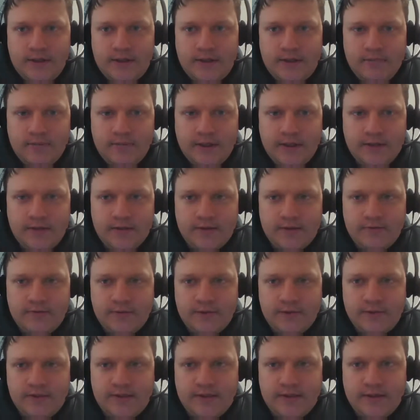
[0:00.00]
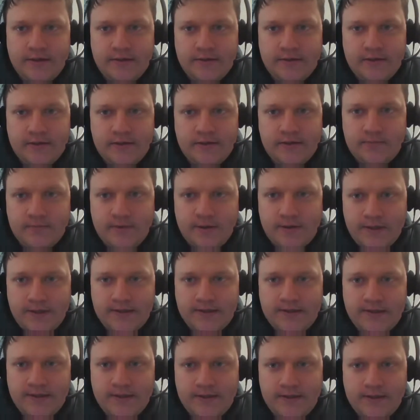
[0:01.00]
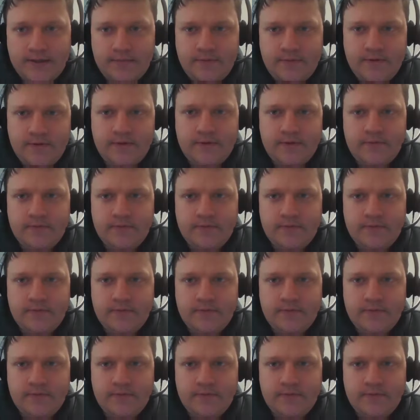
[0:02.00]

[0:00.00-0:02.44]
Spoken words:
mainly was getting all our products set up.